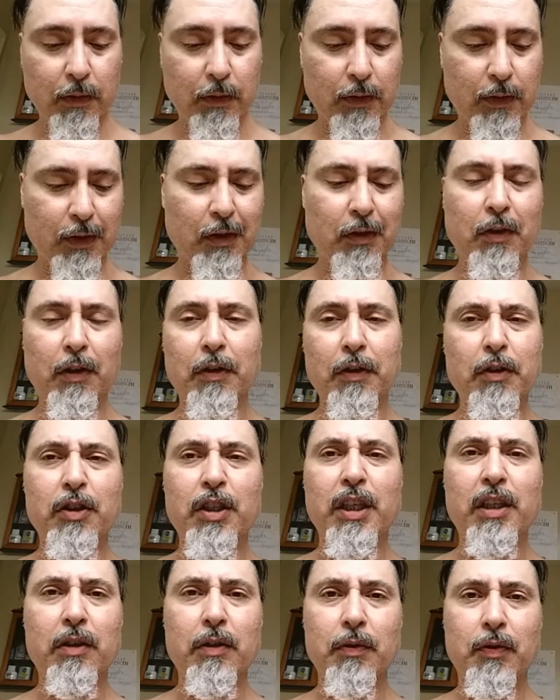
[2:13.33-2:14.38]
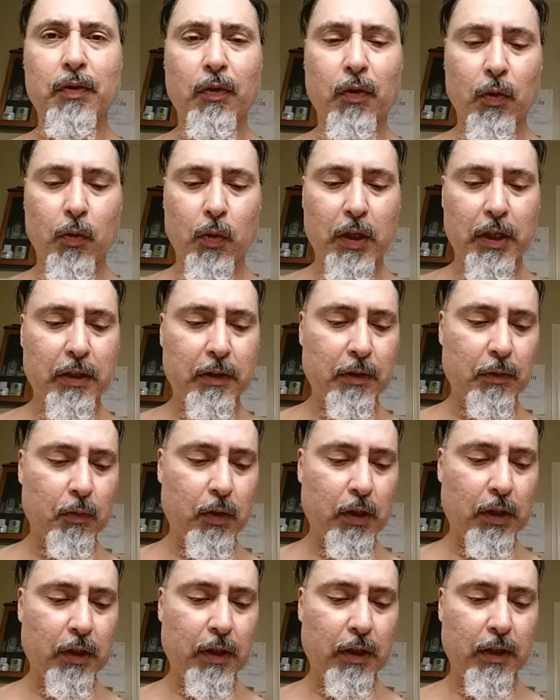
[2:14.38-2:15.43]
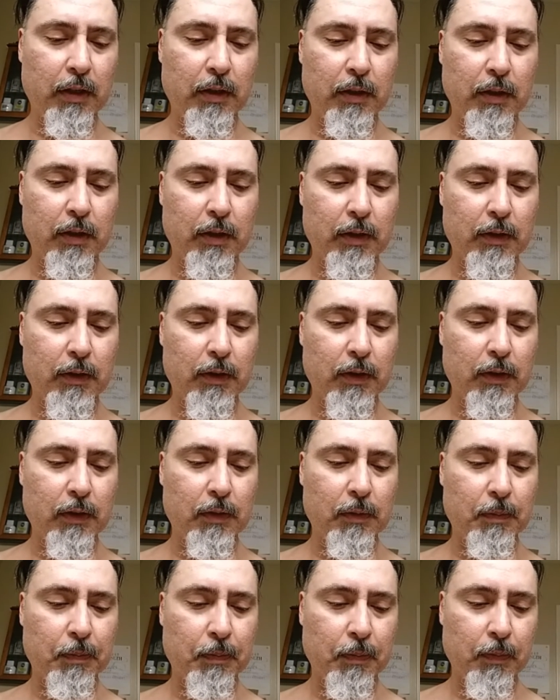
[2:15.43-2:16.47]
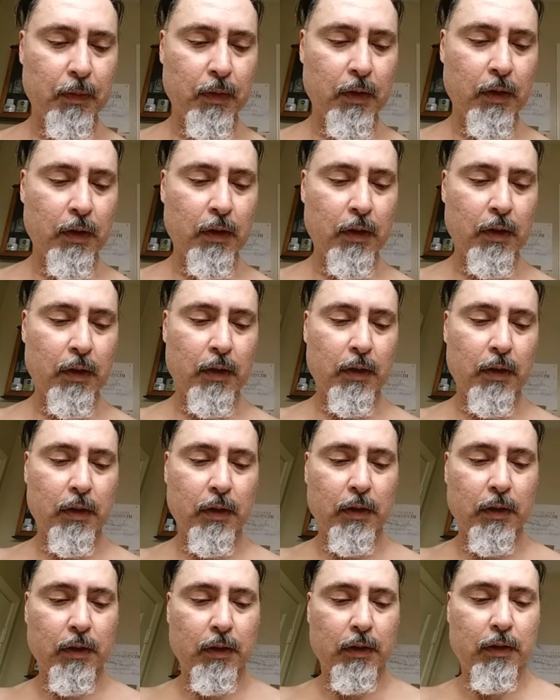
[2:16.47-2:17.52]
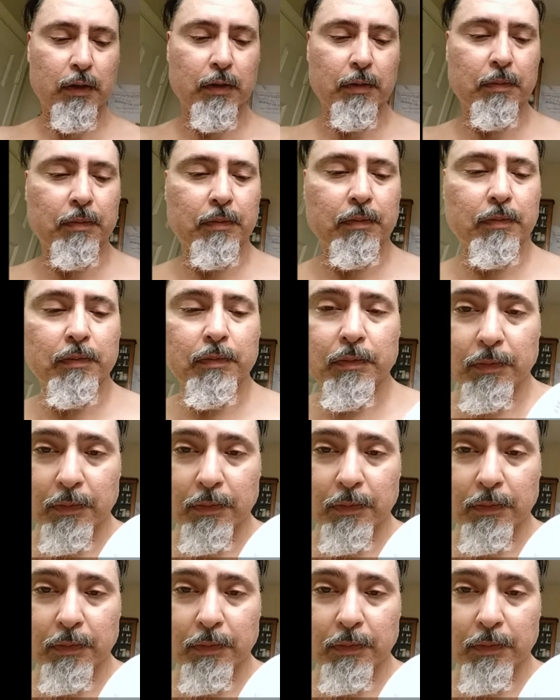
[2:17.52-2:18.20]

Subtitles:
sitting on the shelves for a while and whatnot. And so um,